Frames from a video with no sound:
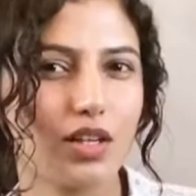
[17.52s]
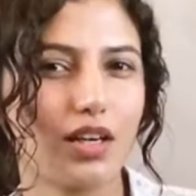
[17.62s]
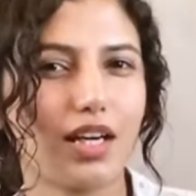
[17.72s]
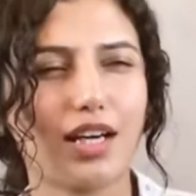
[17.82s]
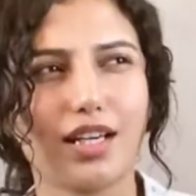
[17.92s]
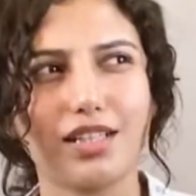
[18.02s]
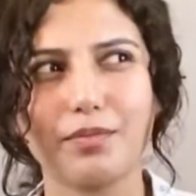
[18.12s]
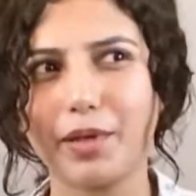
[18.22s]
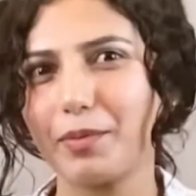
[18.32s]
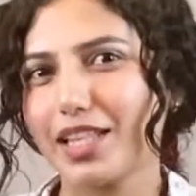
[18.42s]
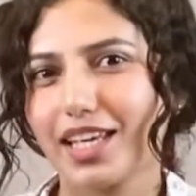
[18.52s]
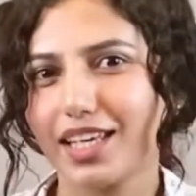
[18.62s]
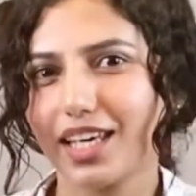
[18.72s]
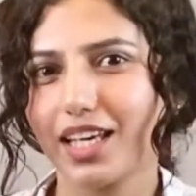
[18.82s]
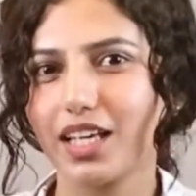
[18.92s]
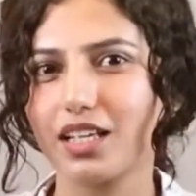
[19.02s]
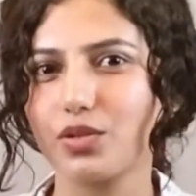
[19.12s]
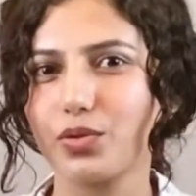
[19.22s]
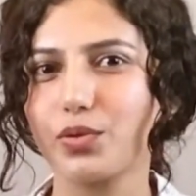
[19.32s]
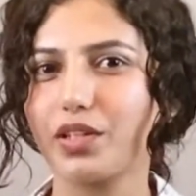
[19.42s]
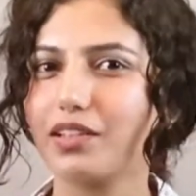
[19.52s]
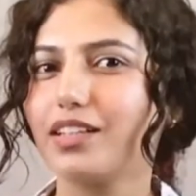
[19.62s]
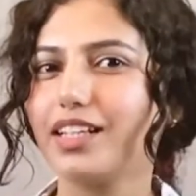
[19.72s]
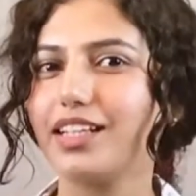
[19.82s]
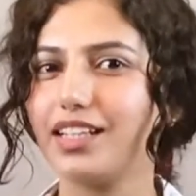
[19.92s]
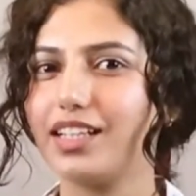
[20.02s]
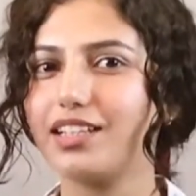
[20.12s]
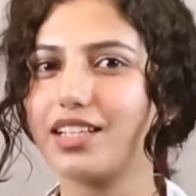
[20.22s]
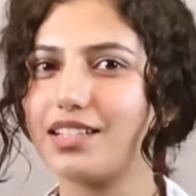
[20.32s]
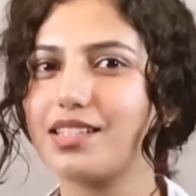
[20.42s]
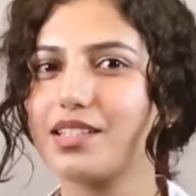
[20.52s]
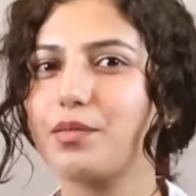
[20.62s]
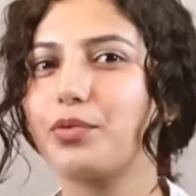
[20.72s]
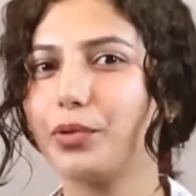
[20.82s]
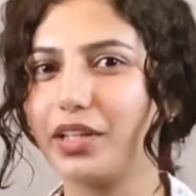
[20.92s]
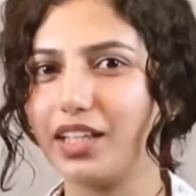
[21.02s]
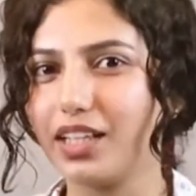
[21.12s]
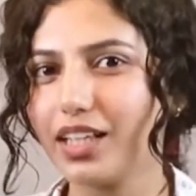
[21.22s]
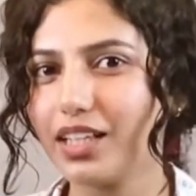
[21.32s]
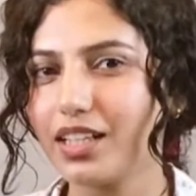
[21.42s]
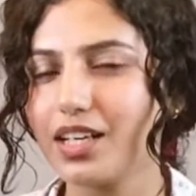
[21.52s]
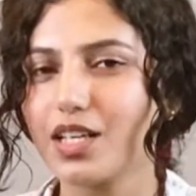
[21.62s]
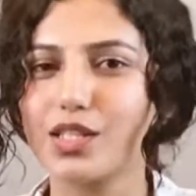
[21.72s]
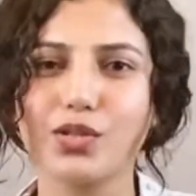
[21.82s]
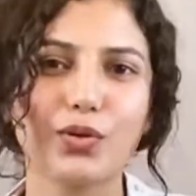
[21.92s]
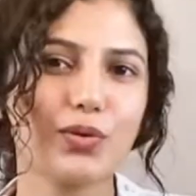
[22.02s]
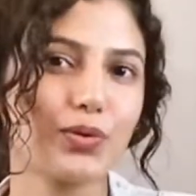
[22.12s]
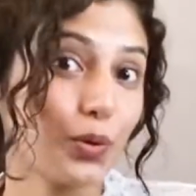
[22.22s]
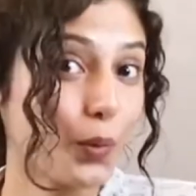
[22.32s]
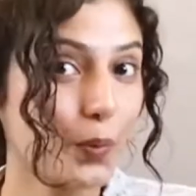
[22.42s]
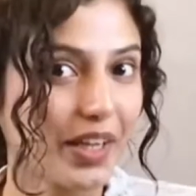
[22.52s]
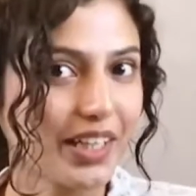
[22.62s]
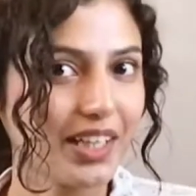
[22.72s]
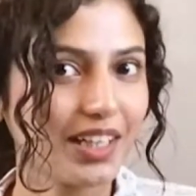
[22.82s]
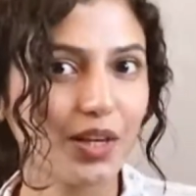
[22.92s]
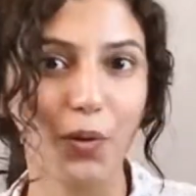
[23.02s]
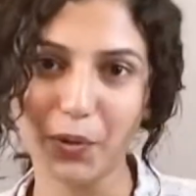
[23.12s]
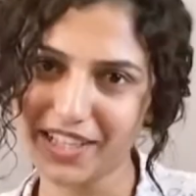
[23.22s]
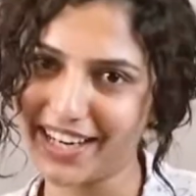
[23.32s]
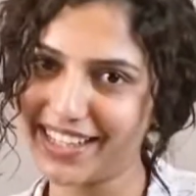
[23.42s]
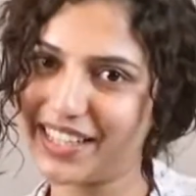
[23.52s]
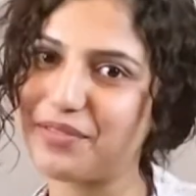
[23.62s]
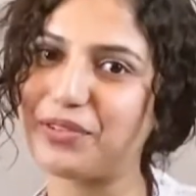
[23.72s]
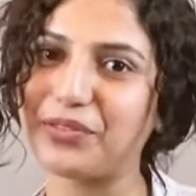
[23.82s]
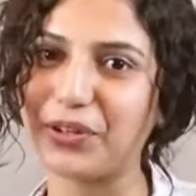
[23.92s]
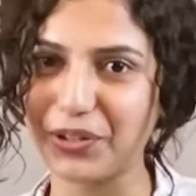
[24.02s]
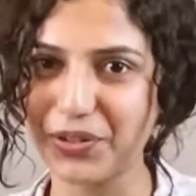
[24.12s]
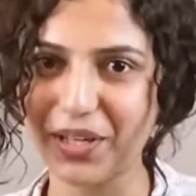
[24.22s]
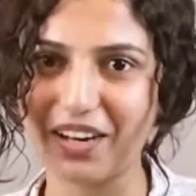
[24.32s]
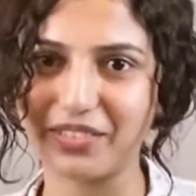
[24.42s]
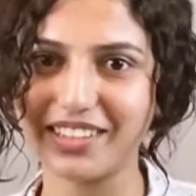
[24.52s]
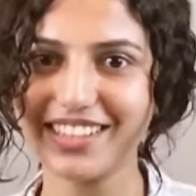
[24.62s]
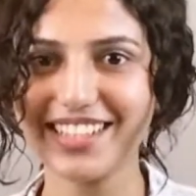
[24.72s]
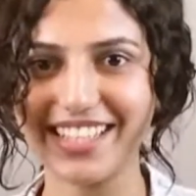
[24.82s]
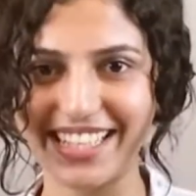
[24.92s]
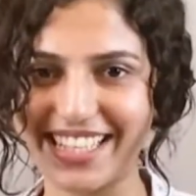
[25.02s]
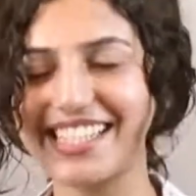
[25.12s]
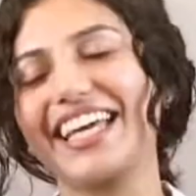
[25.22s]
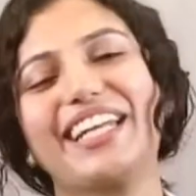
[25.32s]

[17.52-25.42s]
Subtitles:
and maybe thinking, do you really need 10-step routine? So don't worry, hold tight, we've got you covered. Let's get